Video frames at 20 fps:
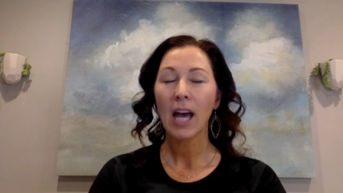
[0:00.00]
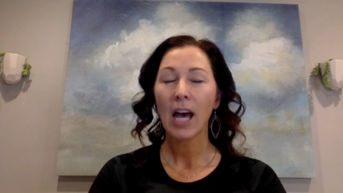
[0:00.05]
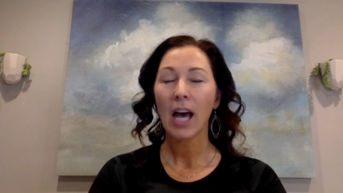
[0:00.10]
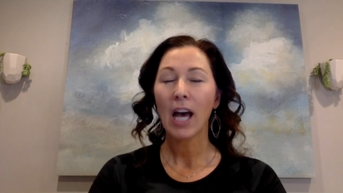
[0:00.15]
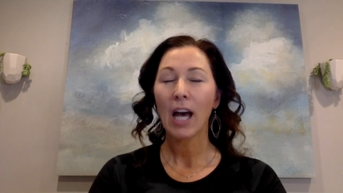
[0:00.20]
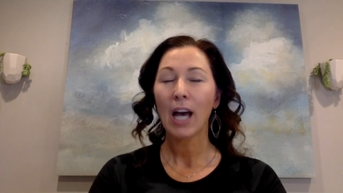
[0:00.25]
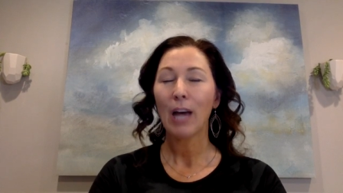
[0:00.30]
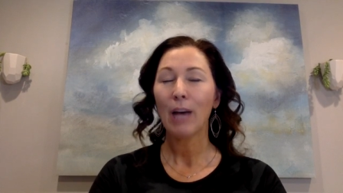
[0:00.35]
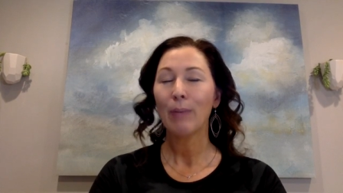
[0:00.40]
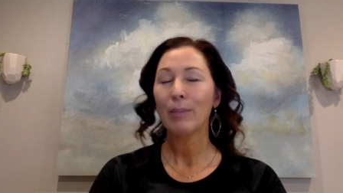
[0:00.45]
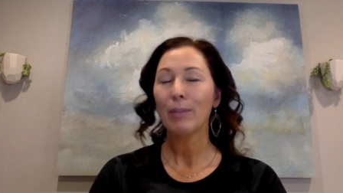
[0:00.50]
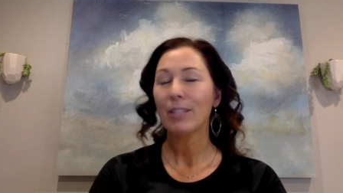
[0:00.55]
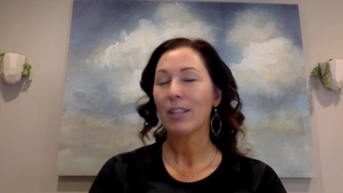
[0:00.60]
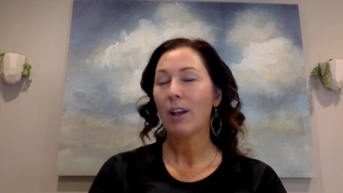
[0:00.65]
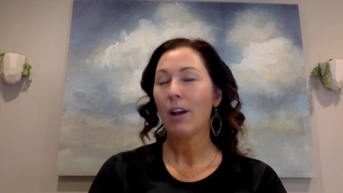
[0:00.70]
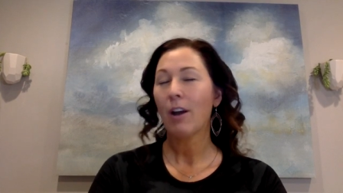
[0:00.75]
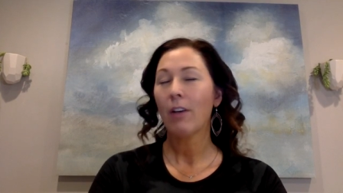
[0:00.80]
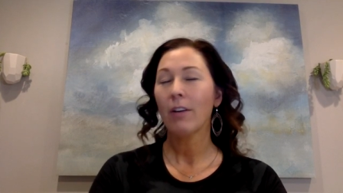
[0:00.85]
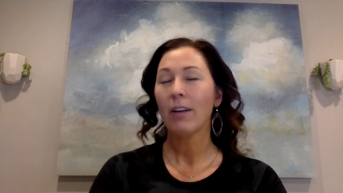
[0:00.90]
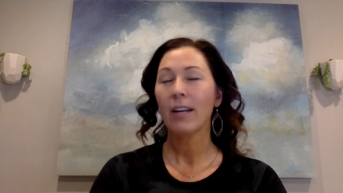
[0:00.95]
It's
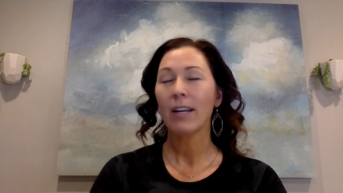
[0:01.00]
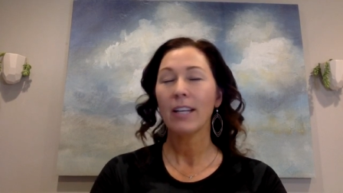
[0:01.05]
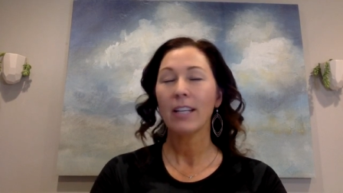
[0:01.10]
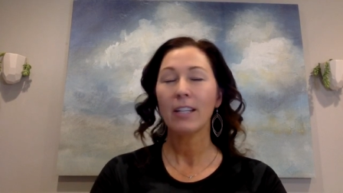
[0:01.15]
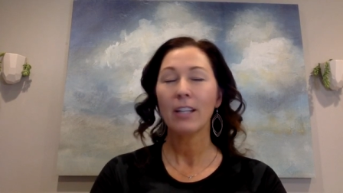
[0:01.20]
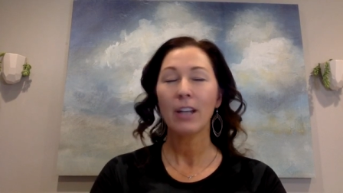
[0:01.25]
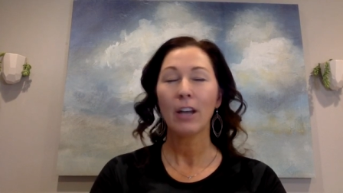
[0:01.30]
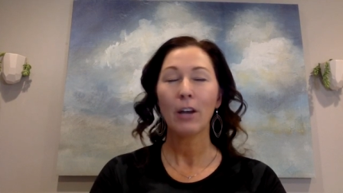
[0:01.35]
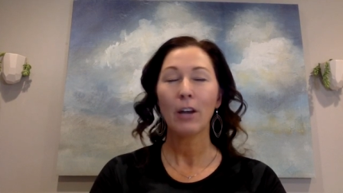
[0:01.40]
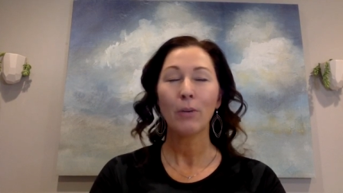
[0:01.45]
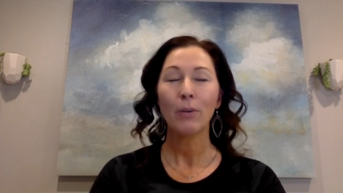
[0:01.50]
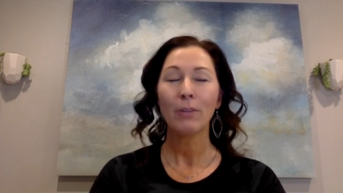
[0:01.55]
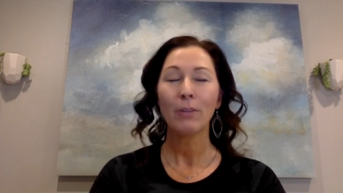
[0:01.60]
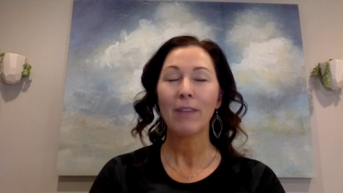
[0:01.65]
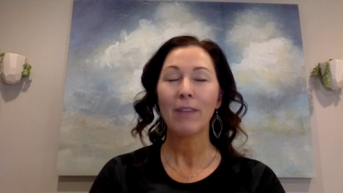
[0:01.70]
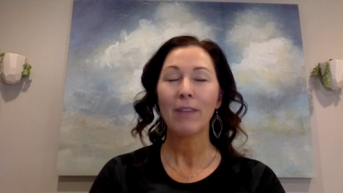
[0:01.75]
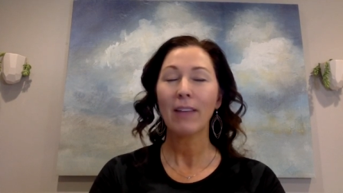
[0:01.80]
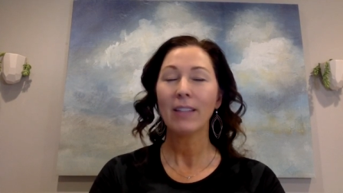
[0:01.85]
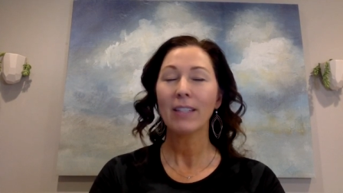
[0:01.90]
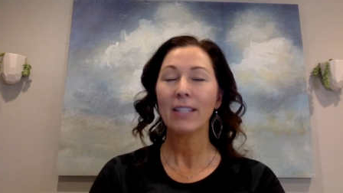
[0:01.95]
already, with
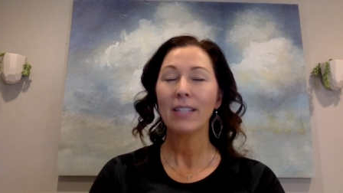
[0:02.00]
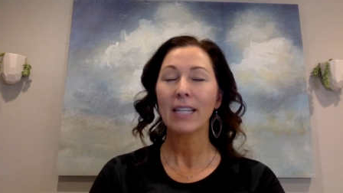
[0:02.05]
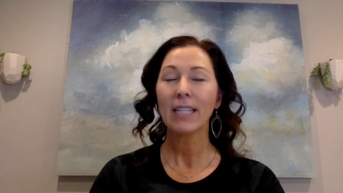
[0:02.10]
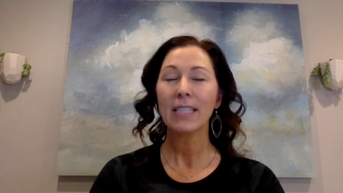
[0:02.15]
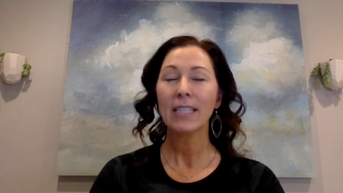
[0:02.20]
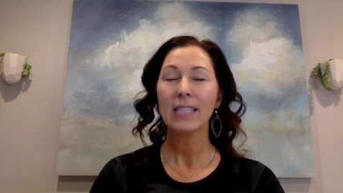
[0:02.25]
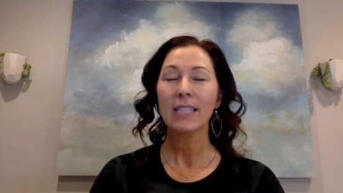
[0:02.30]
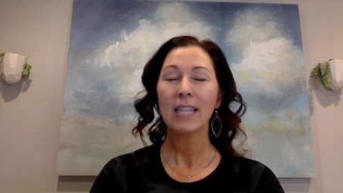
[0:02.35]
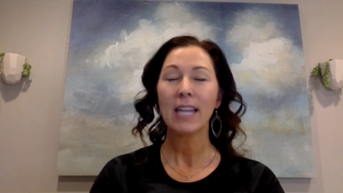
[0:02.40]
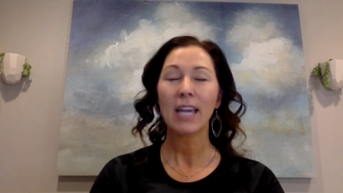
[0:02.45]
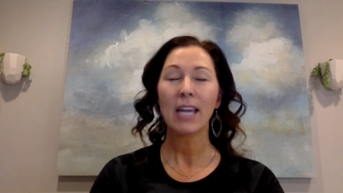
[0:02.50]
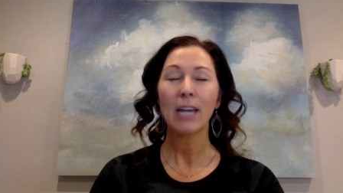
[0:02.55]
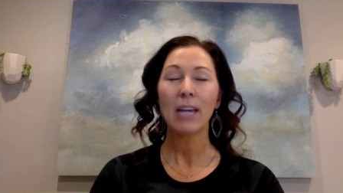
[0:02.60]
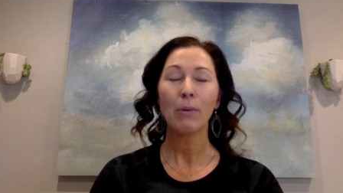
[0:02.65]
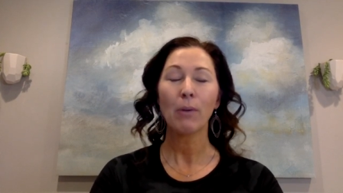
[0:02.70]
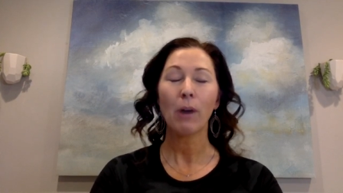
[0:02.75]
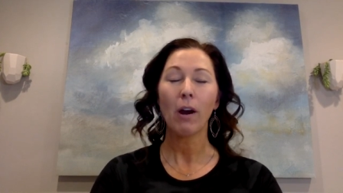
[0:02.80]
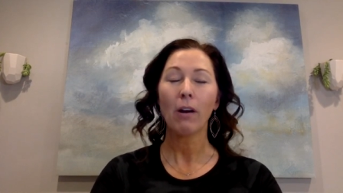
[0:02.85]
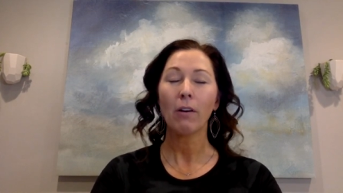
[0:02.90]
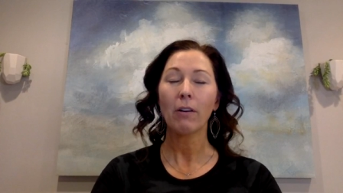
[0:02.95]
Valentine's Day,
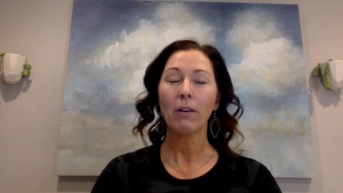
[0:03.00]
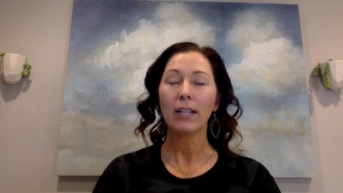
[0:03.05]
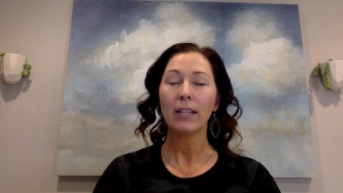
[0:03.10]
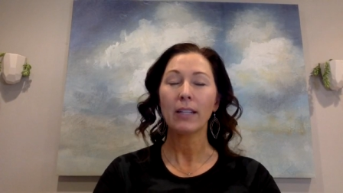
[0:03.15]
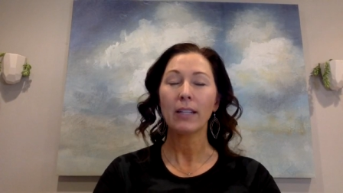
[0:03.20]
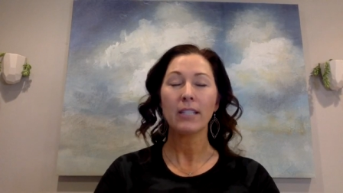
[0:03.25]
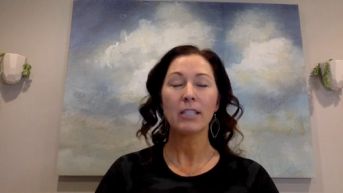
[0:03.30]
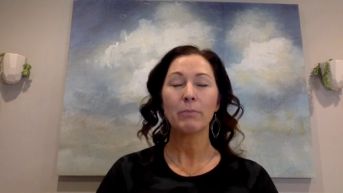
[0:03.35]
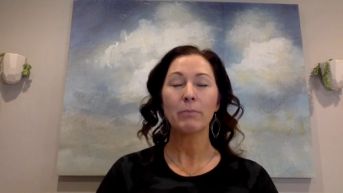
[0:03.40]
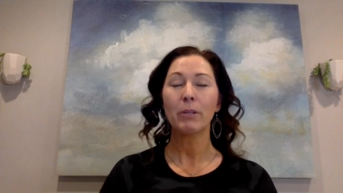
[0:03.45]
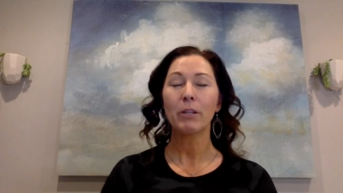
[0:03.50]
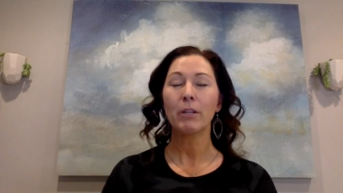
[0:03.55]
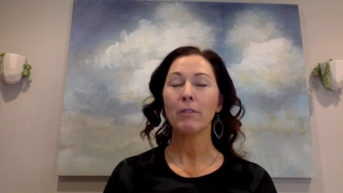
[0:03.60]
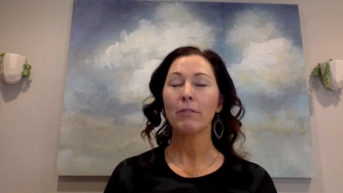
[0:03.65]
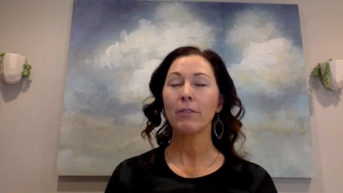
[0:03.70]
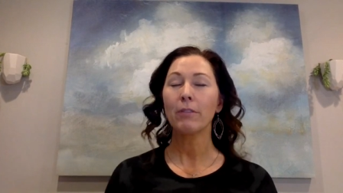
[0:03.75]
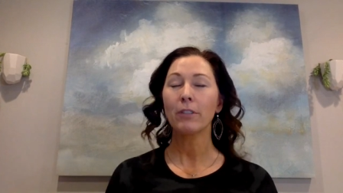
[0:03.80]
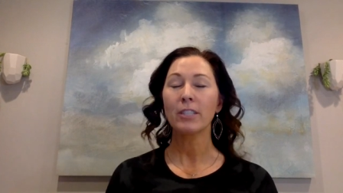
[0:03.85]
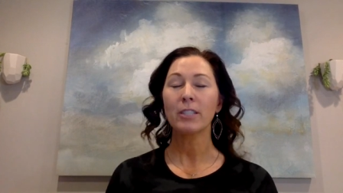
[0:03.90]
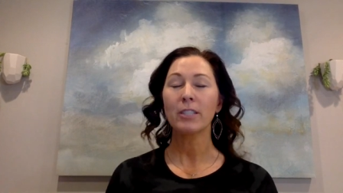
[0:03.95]
we're already in this
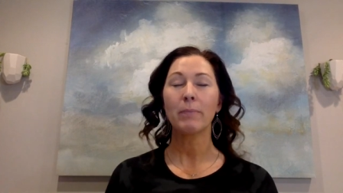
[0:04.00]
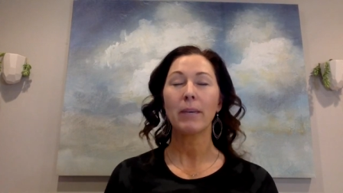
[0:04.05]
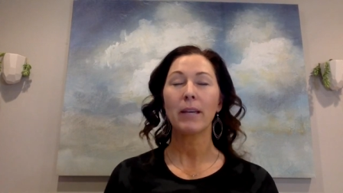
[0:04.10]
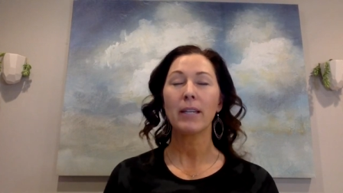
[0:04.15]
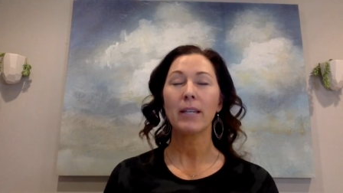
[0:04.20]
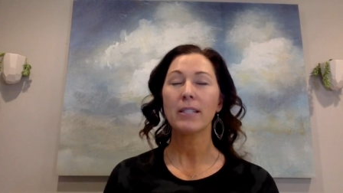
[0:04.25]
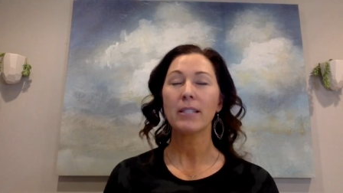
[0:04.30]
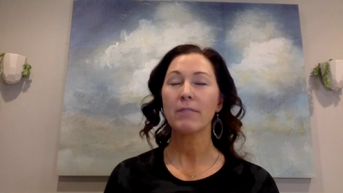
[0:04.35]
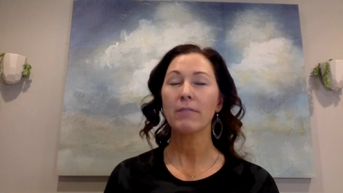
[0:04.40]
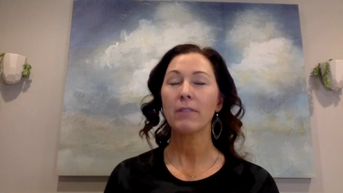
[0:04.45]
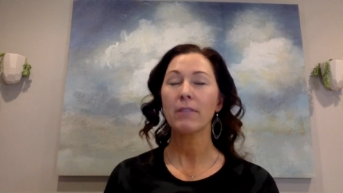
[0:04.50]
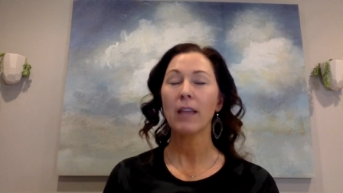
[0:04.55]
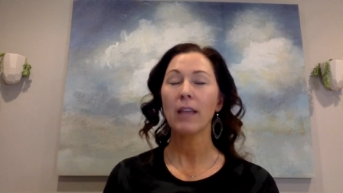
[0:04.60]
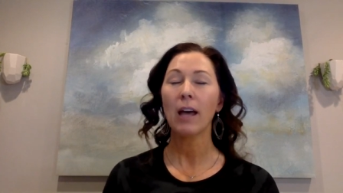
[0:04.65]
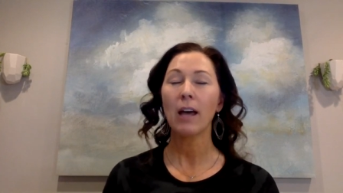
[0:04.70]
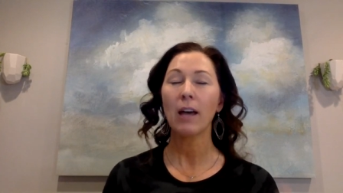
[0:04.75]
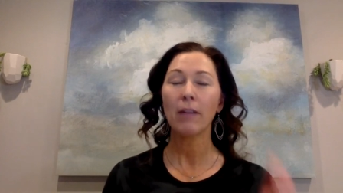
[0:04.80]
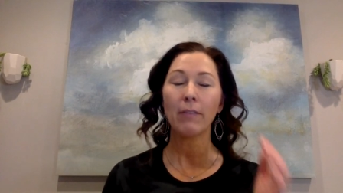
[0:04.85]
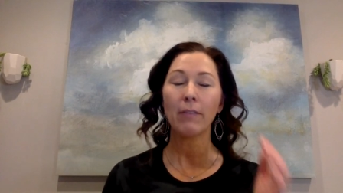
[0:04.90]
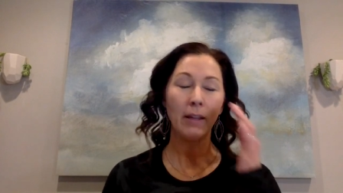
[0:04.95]
beautiful space of
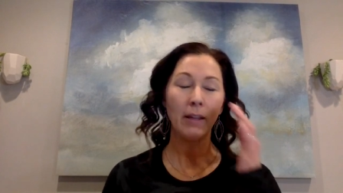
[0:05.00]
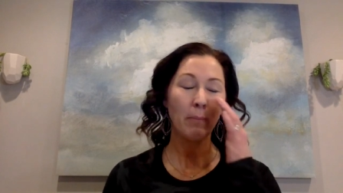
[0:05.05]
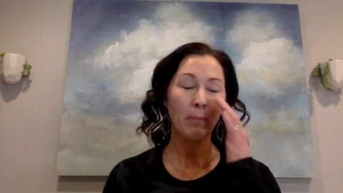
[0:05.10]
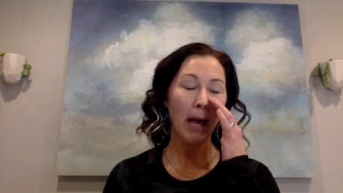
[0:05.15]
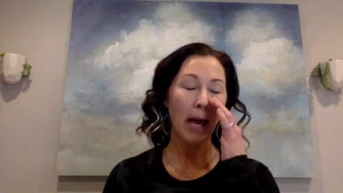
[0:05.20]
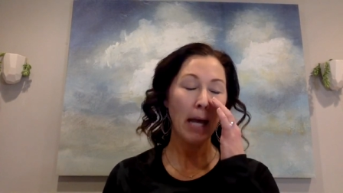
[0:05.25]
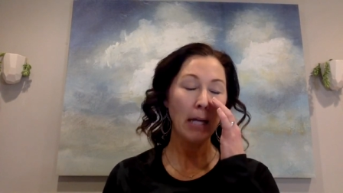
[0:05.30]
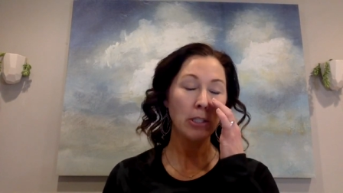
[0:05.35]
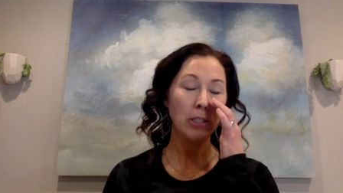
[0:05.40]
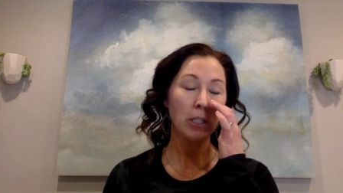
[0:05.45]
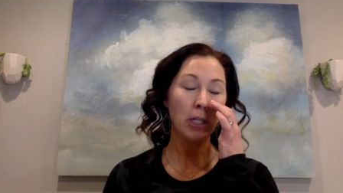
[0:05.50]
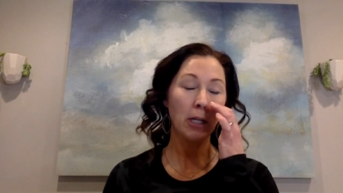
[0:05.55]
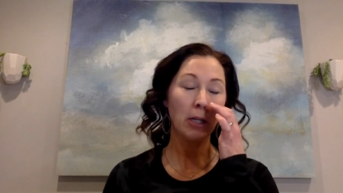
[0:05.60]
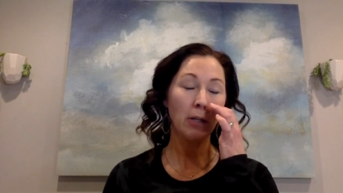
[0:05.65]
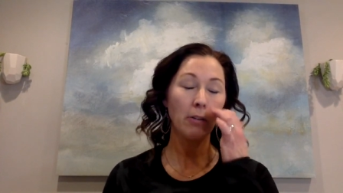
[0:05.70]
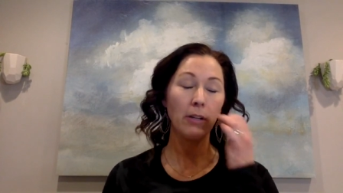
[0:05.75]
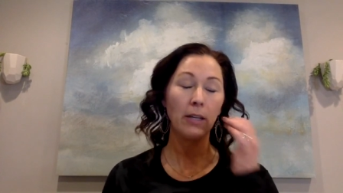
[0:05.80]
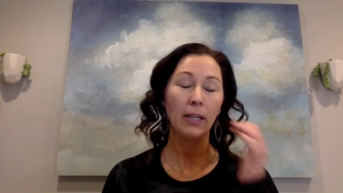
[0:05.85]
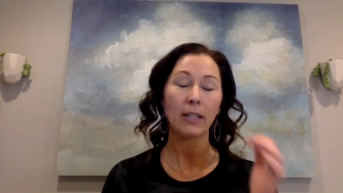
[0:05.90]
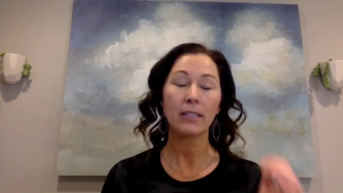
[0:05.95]
love and passion
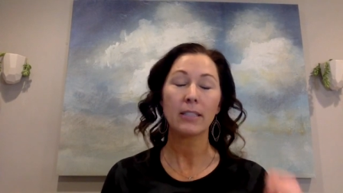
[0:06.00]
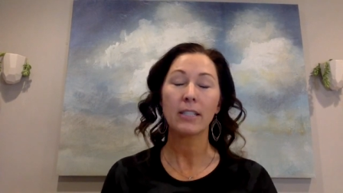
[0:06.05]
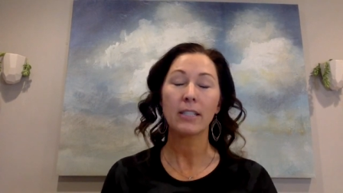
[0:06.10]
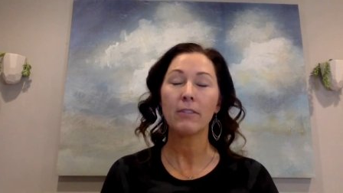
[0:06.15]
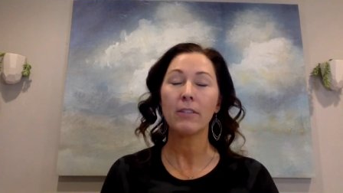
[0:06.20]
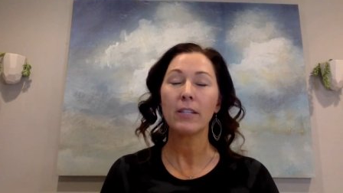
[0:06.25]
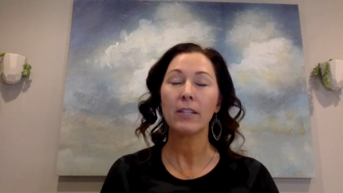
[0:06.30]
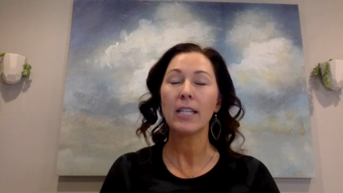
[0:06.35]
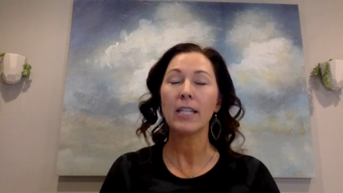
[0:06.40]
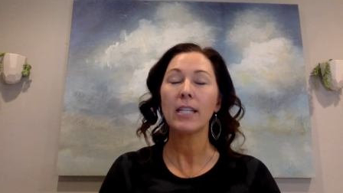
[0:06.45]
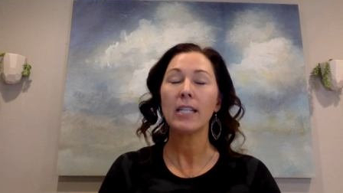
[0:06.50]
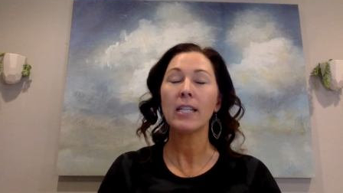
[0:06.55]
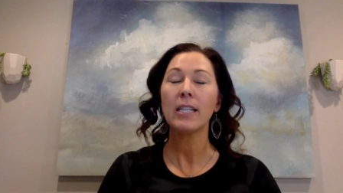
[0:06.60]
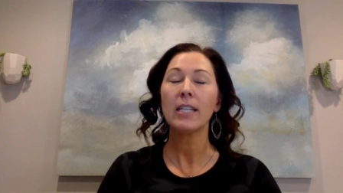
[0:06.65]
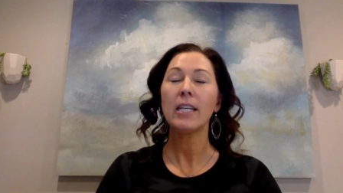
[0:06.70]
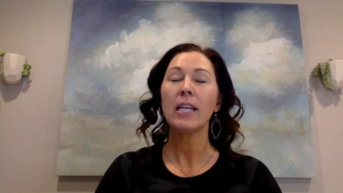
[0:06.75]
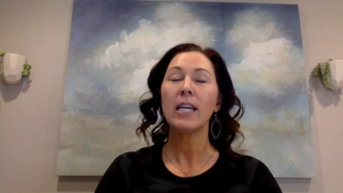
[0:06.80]
and creativity.